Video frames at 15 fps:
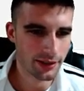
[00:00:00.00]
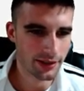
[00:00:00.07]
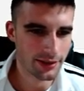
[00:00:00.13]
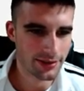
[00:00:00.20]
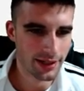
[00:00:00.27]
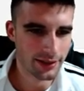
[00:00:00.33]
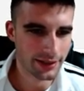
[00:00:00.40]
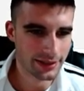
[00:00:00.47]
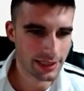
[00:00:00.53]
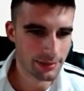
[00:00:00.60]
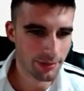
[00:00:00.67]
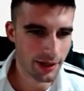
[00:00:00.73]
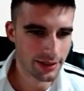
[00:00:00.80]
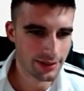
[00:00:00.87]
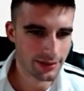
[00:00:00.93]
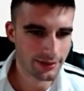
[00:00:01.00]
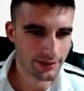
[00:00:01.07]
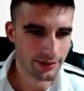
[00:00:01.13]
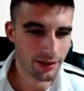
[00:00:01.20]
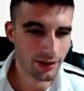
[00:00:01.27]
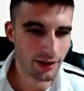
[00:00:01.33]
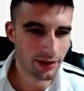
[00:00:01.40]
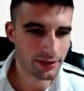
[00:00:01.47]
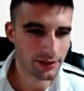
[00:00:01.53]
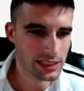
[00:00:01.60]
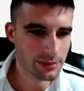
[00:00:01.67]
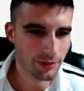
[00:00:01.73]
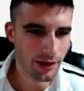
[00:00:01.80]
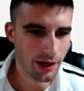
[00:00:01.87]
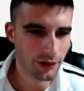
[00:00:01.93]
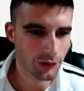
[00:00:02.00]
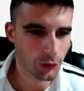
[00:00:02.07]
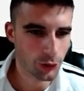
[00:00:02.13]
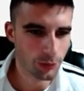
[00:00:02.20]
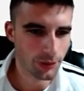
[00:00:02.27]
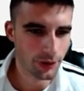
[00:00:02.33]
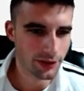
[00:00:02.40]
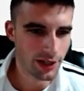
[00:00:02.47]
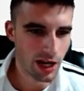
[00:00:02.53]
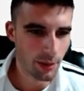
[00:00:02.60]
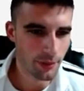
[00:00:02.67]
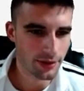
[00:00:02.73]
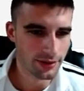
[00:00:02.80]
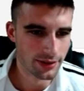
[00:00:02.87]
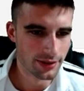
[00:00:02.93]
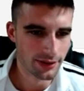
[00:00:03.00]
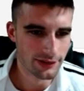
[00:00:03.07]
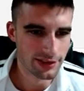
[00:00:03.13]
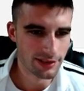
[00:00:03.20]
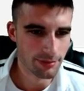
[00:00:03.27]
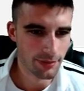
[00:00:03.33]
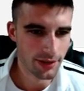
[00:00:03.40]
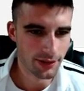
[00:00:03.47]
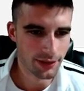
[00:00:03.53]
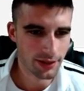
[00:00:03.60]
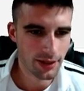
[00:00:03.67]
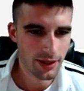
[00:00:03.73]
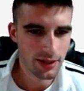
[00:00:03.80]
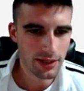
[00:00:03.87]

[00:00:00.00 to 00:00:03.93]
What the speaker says: because I like these prices on Ebron, Hooper, Thomas, and Smith.